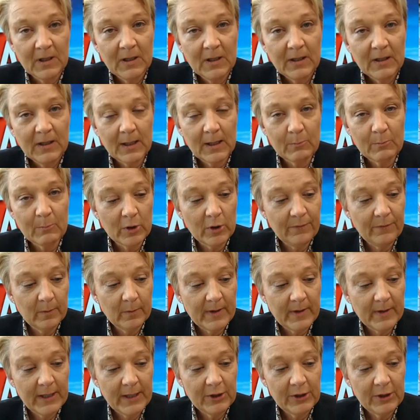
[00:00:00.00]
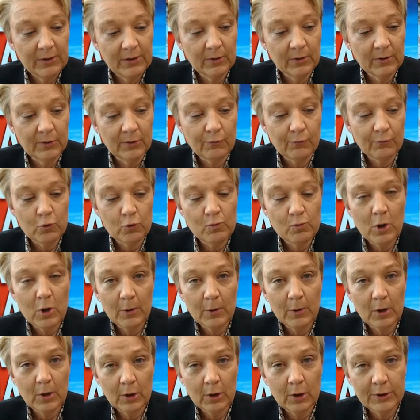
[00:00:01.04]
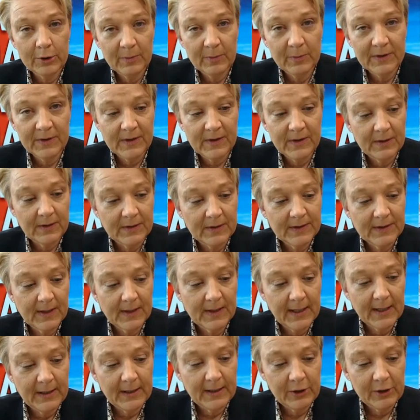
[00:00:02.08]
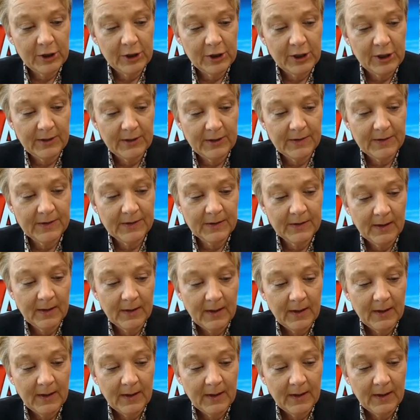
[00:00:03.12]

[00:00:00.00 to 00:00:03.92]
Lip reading: get more information on room occupancy and sign-in sheets,